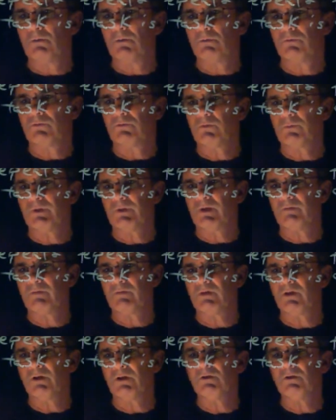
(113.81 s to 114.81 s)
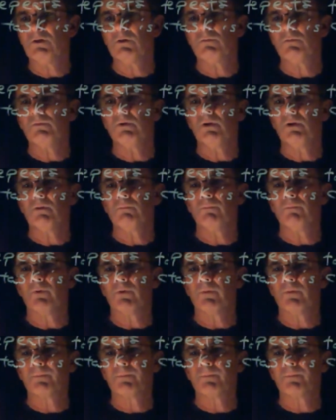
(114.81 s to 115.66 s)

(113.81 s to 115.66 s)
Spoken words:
So we have an unknown number.